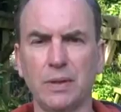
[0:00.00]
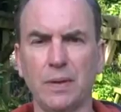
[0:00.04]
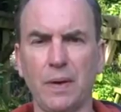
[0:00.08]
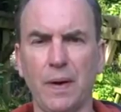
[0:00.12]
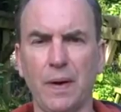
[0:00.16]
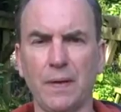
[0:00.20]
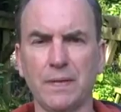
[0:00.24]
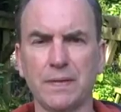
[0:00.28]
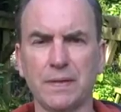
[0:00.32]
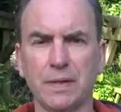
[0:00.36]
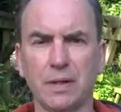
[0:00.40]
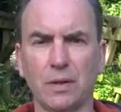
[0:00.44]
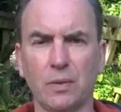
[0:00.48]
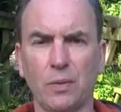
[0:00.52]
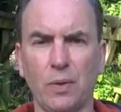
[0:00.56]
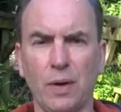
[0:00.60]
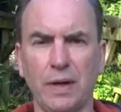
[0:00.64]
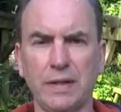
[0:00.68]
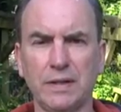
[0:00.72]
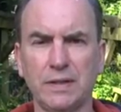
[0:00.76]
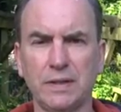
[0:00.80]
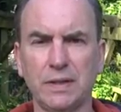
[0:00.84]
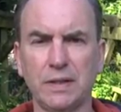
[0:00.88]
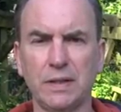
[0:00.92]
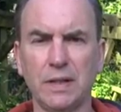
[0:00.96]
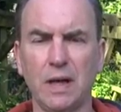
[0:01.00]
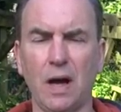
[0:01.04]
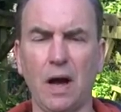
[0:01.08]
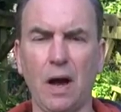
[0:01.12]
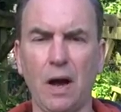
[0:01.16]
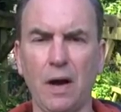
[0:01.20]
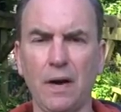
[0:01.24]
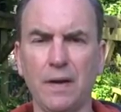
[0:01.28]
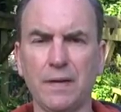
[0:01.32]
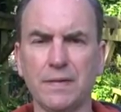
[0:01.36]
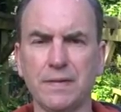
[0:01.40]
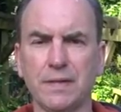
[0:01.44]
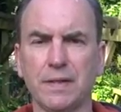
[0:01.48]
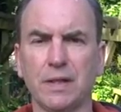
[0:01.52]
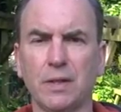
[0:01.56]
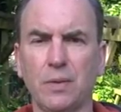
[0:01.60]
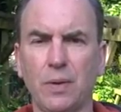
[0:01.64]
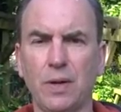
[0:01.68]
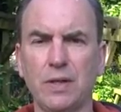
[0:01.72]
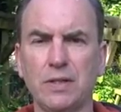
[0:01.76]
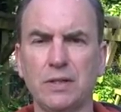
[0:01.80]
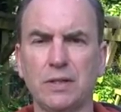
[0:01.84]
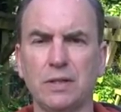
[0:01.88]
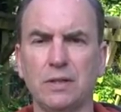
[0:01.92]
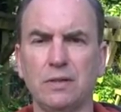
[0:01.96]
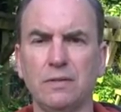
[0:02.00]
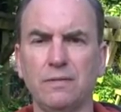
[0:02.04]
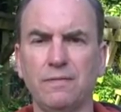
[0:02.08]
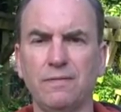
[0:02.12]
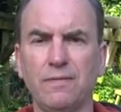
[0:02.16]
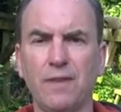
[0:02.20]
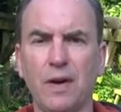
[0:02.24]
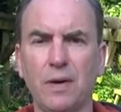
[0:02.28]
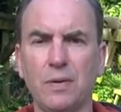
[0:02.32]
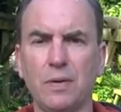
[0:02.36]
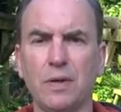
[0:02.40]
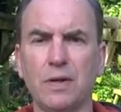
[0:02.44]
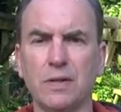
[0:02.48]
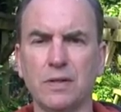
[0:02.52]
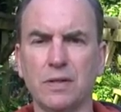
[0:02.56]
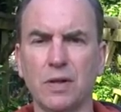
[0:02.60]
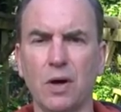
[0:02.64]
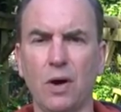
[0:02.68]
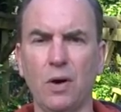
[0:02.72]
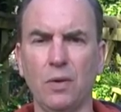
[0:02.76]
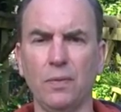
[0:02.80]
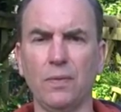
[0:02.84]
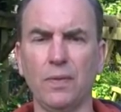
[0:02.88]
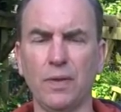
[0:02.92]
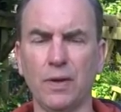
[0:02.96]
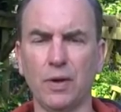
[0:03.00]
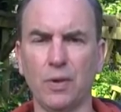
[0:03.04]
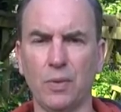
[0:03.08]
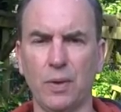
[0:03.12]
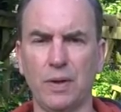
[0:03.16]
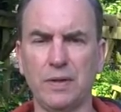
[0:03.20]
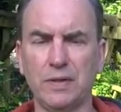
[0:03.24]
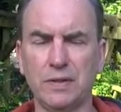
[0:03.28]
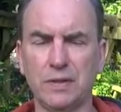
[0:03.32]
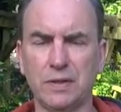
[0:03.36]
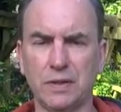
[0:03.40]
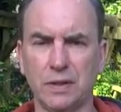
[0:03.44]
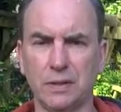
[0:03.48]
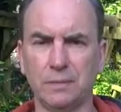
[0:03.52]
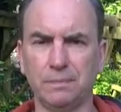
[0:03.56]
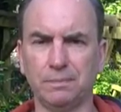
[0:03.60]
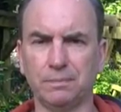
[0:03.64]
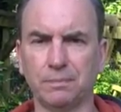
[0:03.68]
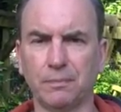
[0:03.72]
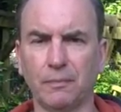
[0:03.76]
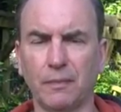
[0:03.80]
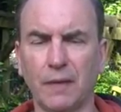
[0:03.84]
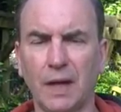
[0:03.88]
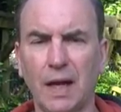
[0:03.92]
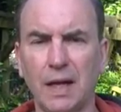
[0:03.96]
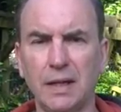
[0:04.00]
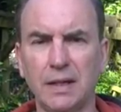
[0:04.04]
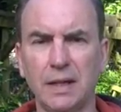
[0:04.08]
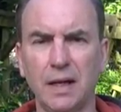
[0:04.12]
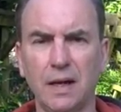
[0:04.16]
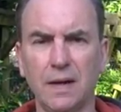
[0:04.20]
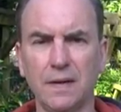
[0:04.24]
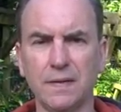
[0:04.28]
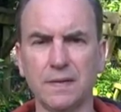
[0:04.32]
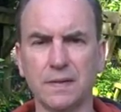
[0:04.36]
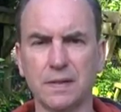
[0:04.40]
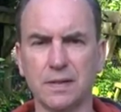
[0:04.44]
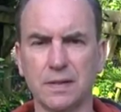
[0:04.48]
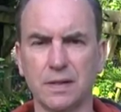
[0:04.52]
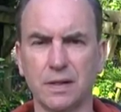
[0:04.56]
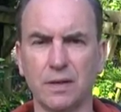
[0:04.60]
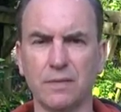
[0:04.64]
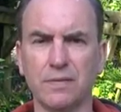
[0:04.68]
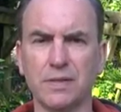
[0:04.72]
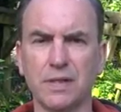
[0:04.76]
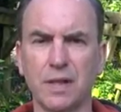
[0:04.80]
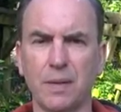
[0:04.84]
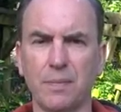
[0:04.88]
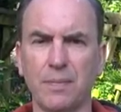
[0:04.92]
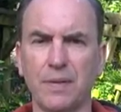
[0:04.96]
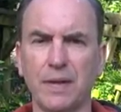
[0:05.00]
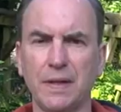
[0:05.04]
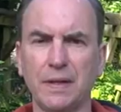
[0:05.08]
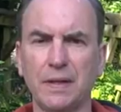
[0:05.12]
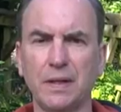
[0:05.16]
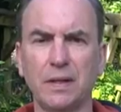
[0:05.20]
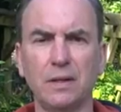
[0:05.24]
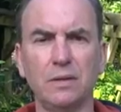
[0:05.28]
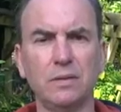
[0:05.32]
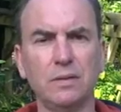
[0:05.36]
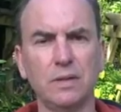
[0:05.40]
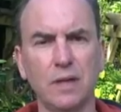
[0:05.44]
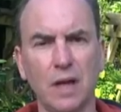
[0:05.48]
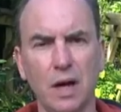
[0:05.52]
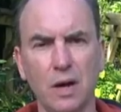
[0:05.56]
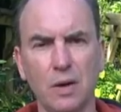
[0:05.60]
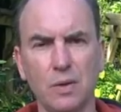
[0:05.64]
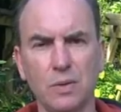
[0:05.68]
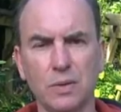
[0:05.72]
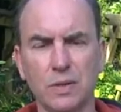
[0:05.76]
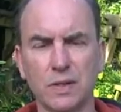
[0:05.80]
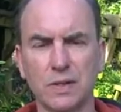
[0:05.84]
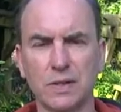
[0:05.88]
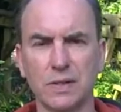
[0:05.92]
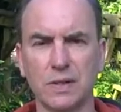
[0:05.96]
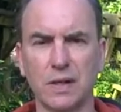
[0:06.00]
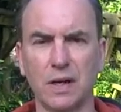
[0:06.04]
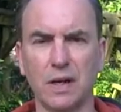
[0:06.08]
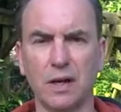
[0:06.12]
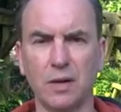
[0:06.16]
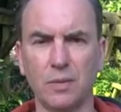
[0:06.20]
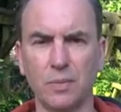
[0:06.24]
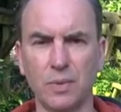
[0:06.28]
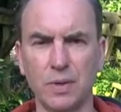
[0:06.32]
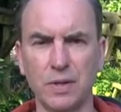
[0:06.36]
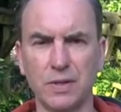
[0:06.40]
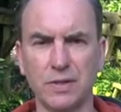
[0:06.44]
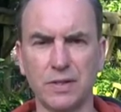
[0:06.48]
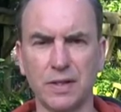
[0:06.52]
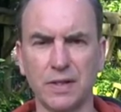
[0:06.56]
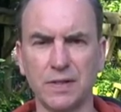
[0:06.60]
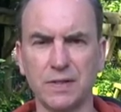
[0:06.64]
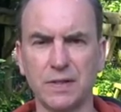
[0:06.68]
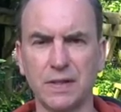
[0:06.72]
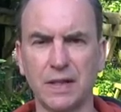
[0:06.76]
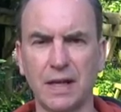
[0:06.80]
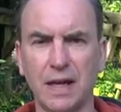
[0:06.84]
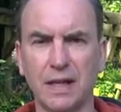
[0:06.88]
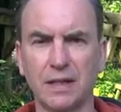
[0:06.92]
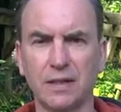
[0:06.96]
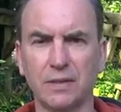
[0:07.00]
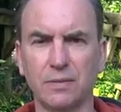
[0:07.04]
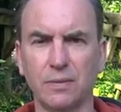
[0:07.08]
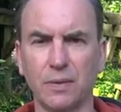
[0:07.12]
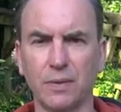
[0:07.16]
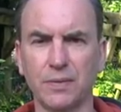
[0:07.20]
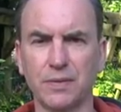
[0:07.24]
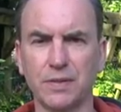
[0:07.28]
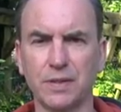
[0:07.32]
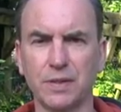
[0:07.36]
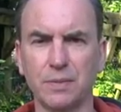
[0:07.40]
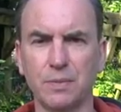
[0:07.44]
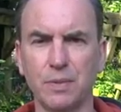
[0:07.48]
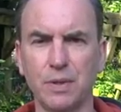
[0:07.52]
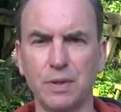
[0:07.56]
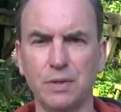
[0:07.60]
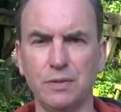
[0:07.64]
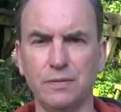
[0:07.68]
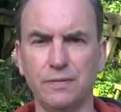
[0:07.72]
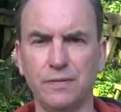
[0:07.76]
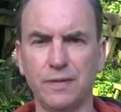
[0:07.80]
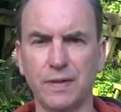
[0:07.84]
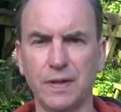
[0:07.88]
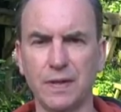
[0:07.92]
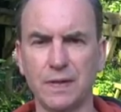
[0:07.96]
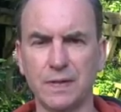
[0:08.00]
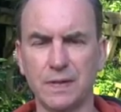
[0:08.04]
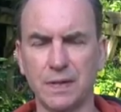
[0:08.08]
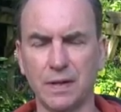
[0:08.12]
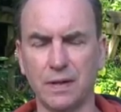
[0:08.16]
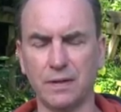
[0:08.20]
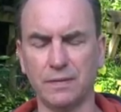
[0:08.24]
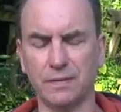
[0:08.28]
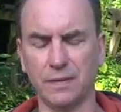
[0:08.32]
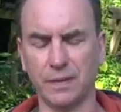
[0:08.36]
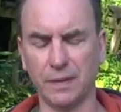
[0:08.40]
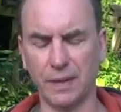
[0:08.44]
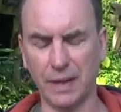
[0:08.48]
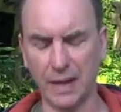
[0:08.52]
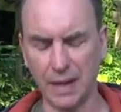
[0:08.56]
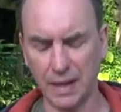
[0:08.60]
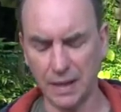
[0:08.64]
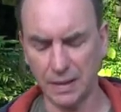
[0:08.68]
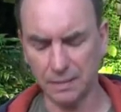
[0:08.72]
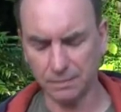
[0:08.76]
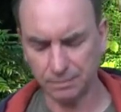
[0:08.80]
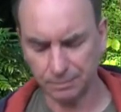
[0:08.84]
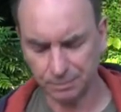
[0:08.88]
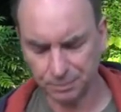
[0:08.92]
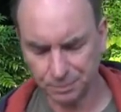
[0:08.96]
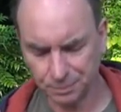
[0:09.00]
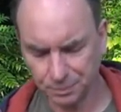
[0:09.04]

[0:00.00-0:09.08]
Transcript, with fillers: when you ask a question. Ask the question, focus on the question, and ask yourself something that you know to start with just to get the rods to move for yourself, okay?